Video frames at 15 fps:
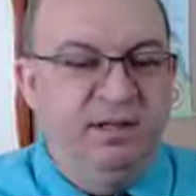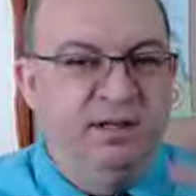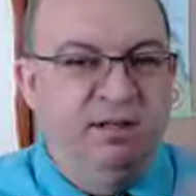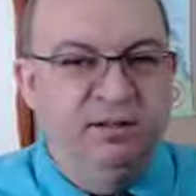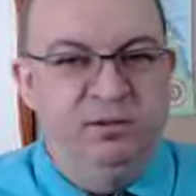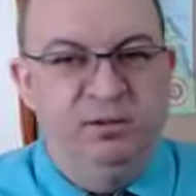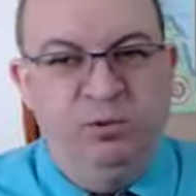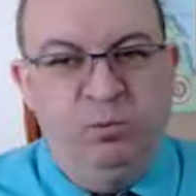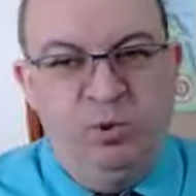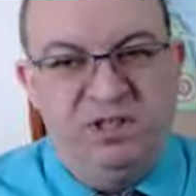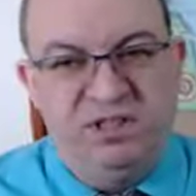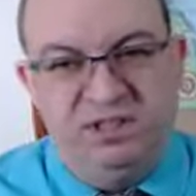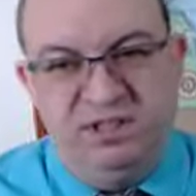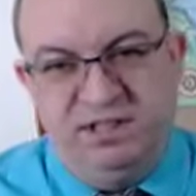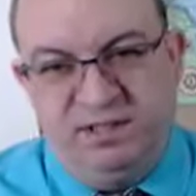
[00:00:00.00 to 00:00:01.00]

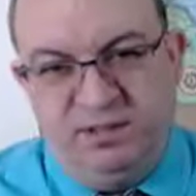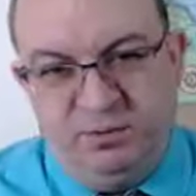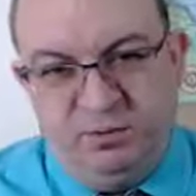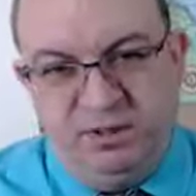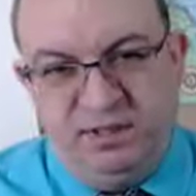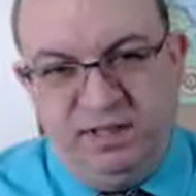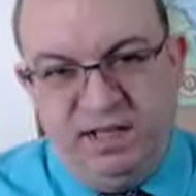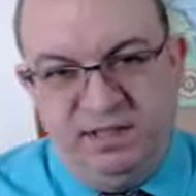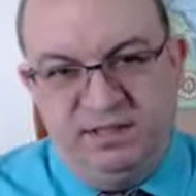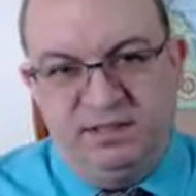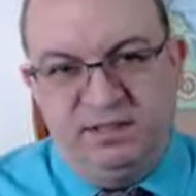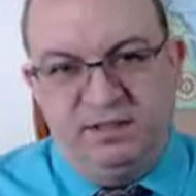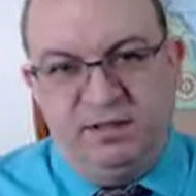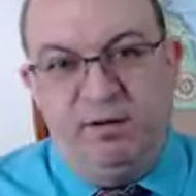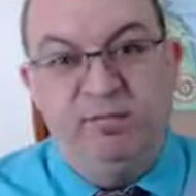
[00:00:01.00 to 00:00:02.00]
which distillery it
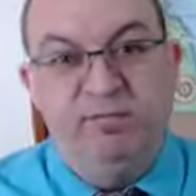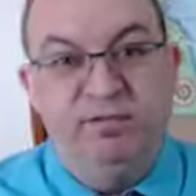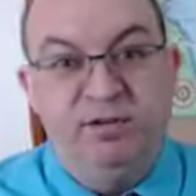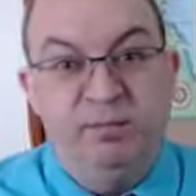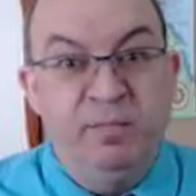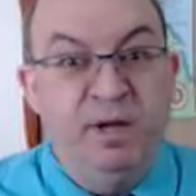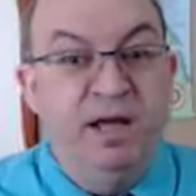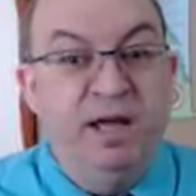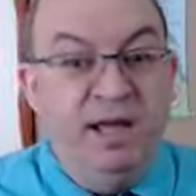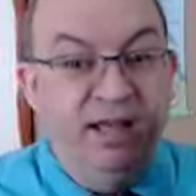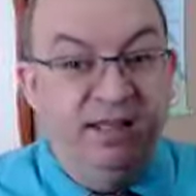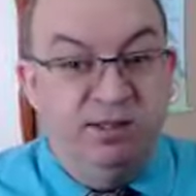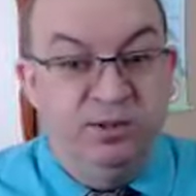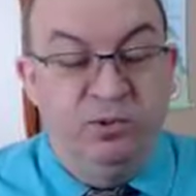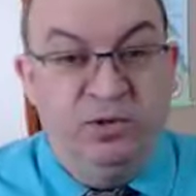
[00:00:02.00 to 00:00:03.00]
does come from,
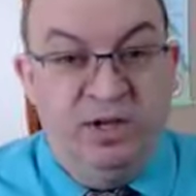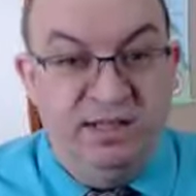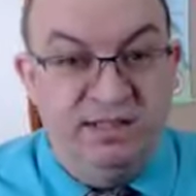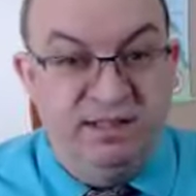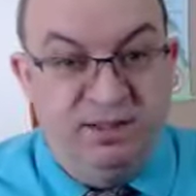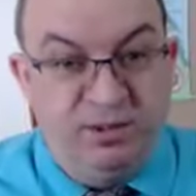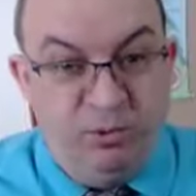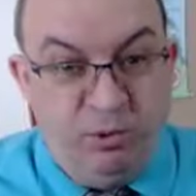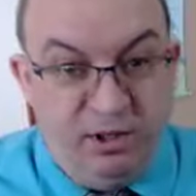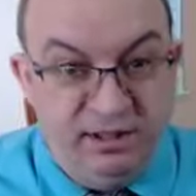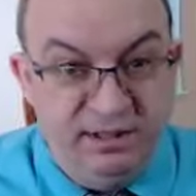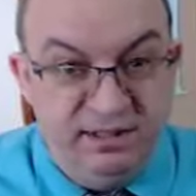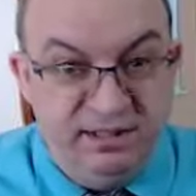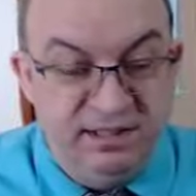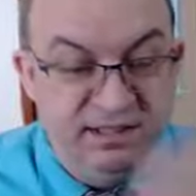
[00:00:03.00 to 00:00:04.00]
as long as the
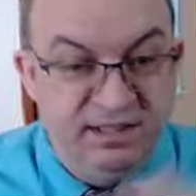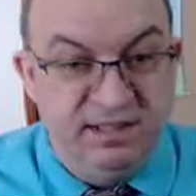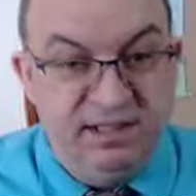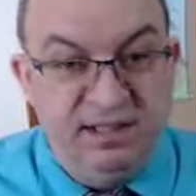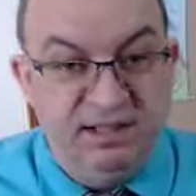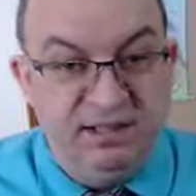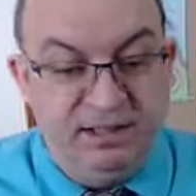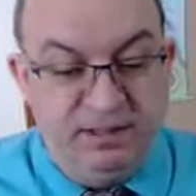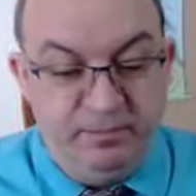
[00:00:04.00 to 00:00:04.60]
quality is here.